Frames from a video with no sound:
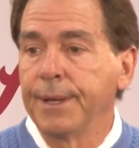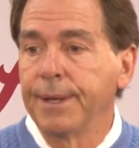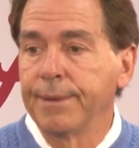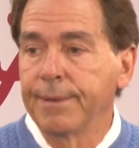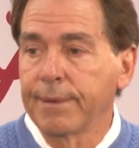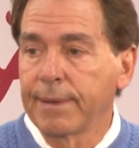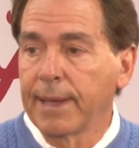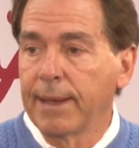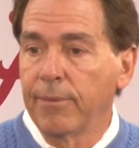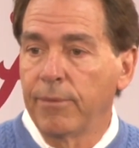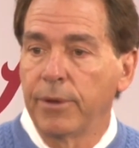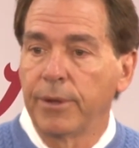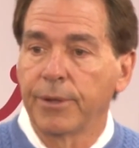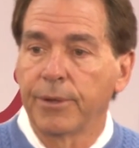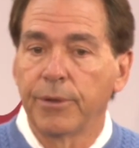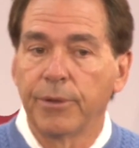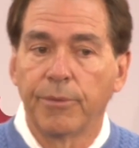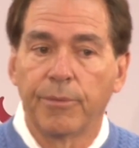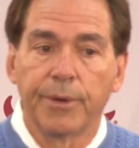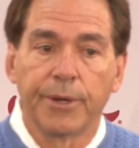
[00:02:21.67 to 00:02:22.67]
They've got really
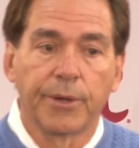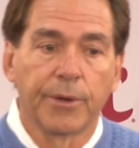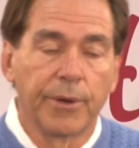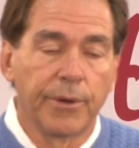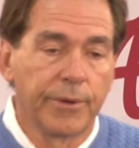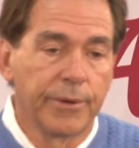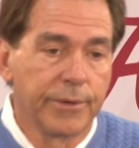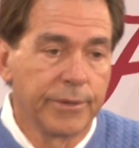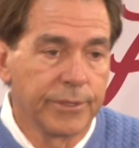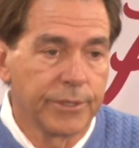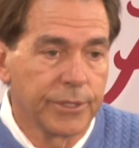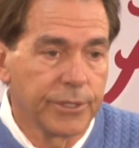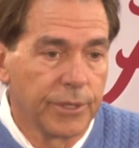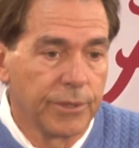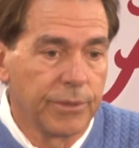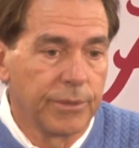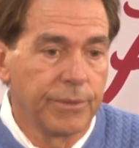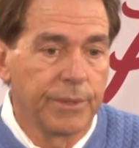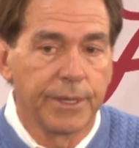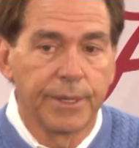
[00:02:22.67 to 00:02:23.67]
good returners,
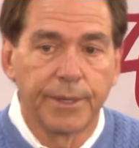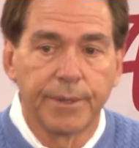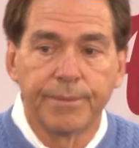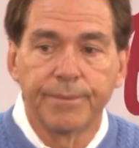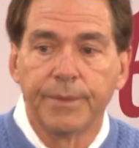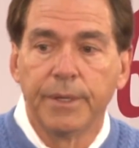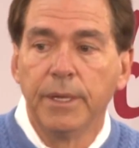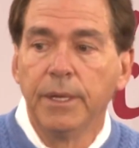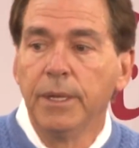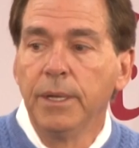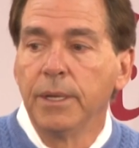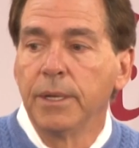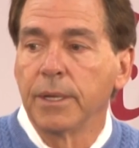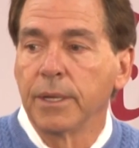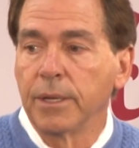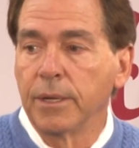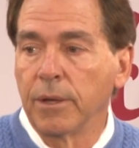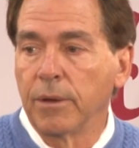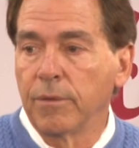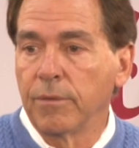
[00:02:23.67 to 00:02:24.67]
so they're,
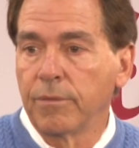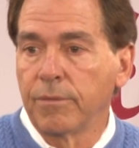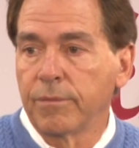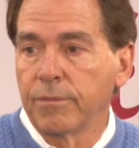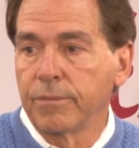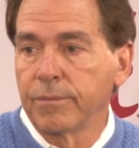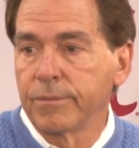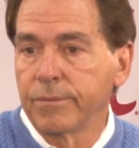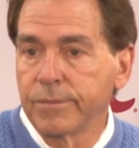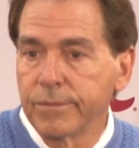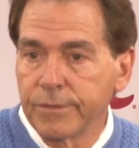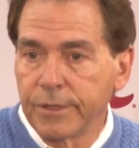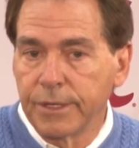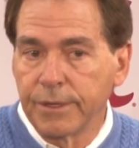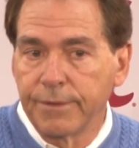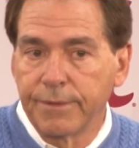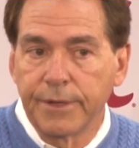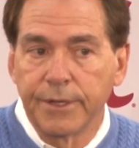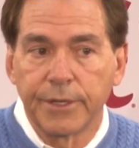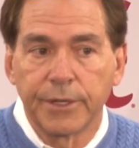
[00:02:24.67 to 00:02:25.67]
you know,
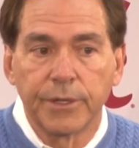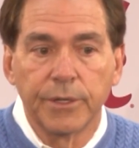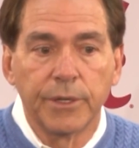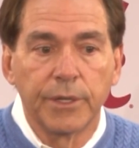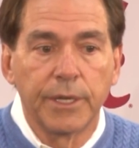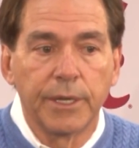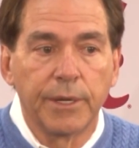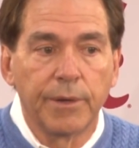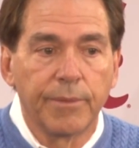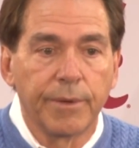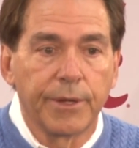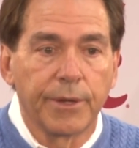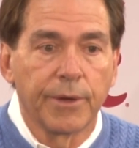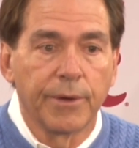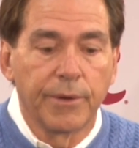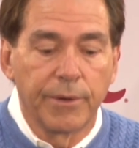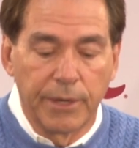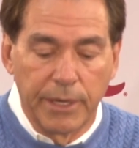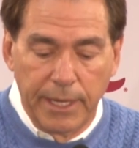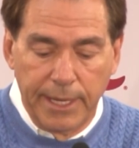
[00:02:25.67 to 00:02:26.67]
very, very good in the
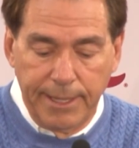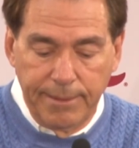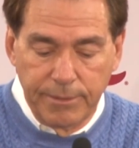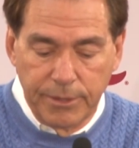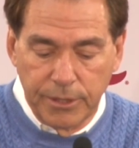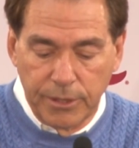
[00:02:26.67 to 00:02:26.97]
return game.